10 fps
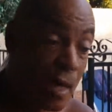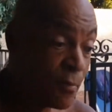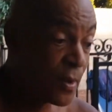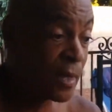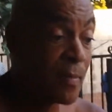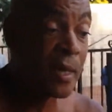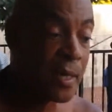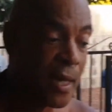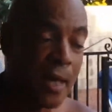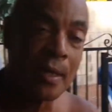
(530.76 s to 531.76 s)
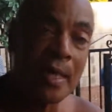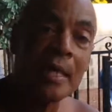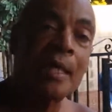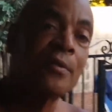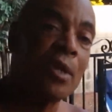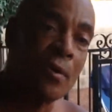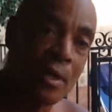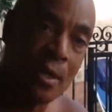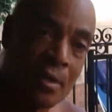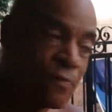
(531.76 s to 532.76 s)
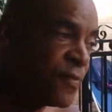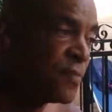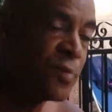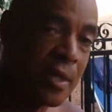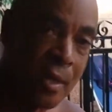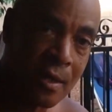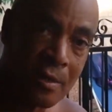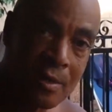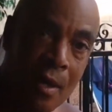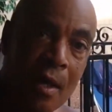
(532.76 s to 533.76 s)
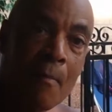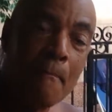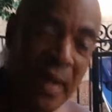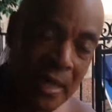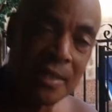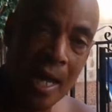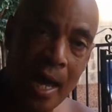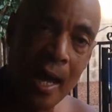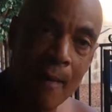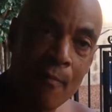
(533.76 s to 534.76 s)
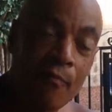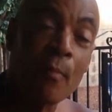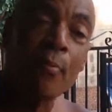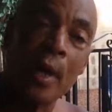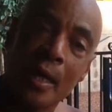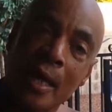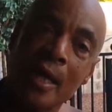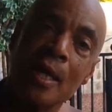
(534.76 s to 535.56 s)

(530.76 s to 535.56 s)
and bring money in. He get 30 years, 50 years, big time for breaking